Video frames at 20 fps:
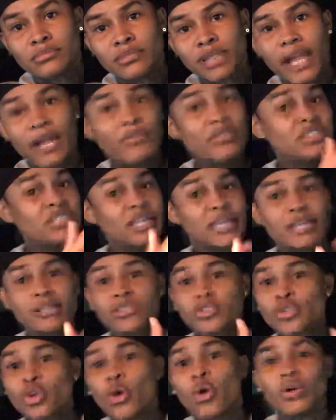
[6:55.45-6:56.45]
Everything
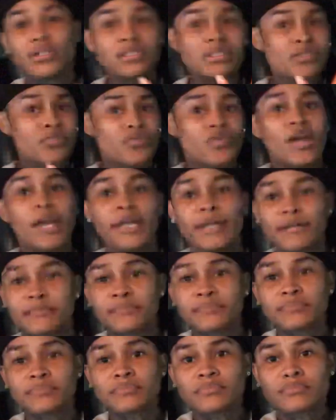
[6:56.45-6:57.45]
is cause and effect.
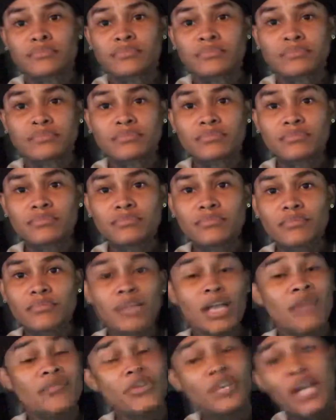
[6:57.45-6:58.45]

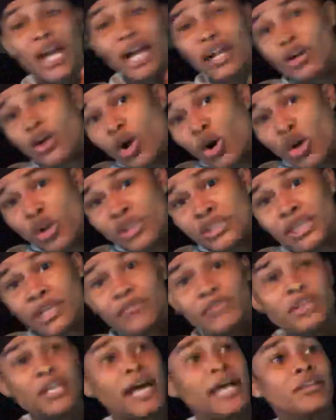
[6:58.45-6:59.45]
If you're
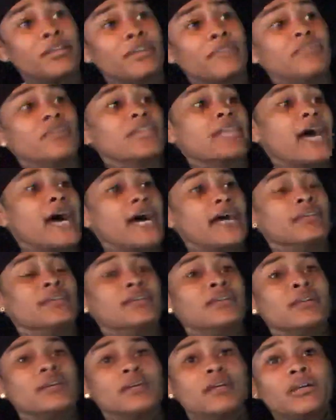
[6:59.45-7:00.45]
not
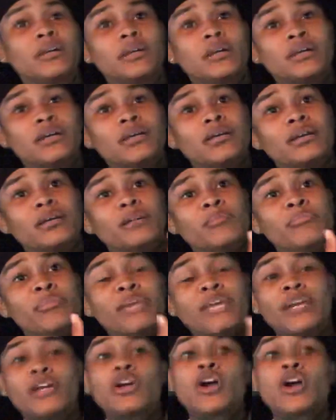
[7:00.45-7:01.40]
being